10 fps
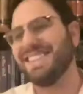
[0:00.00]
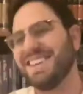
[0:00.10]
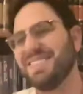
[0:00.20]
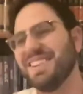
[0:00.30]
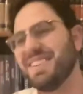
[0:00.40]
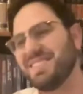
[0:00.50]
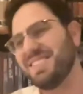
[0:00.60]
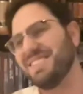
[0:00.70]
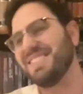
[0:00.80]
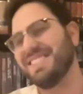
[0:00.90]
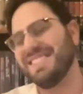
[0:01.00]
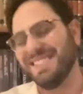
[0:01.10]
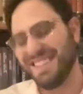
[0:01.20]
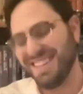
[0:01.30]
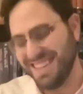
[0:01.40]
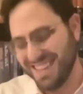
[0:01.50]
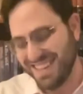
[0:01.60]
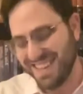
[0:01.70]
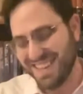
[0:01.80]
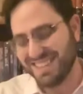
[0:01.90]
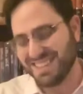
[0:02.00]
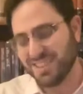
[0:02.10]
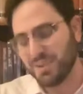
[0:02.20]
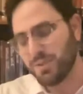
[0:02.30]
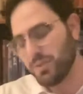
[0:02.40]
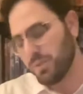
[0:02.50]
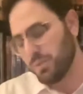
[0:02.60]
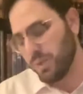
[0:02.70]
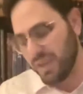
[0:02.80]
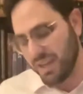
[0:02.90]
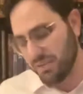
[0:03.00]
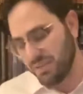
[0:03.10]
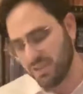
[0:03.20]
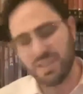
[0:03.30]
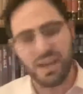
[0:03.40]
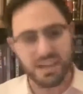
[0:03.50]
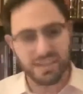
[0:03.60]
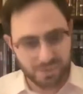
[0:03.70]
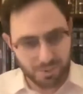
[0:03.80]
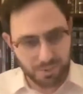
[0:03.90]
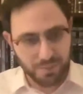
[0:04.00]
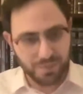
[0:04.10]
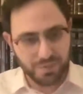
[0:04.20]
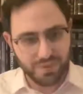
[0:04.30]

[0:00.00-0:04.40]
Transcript: I would love to so when I was in high school,